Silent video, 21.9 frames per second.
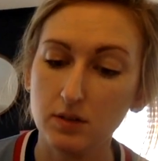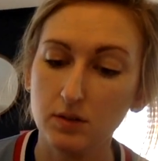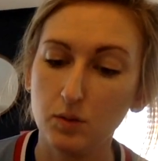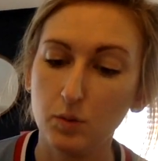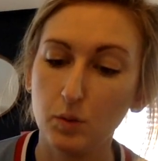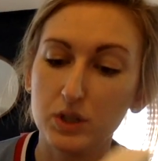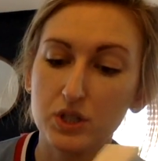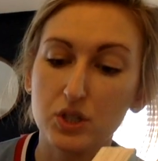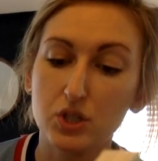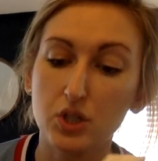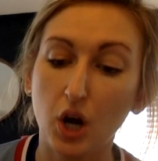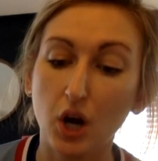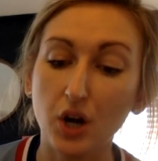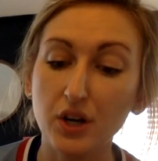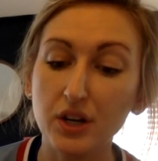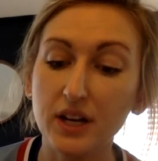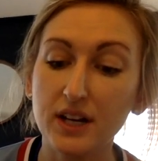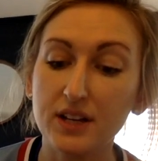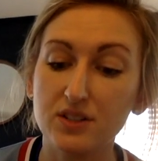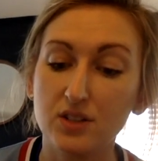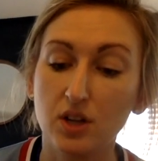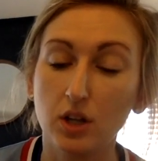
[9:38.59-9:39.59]
What started
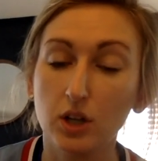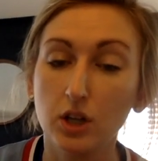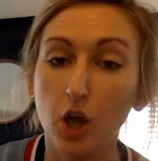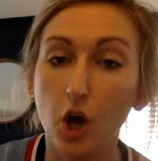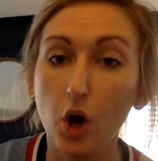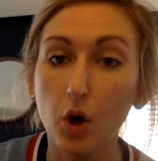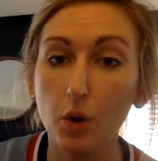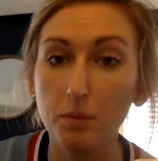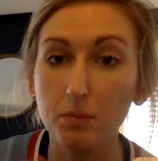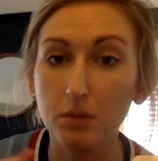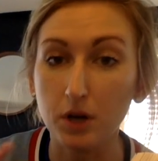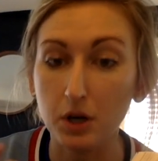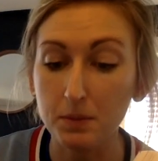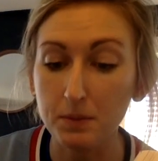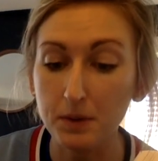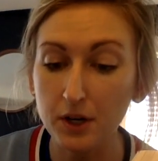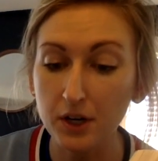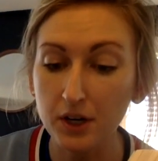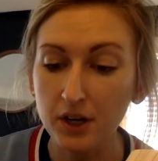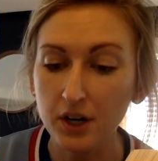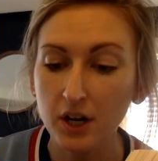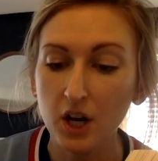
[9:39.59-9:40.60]
as a low
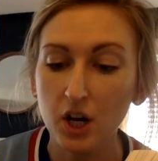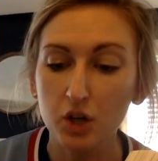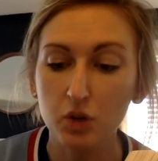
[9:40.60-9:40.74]
murmur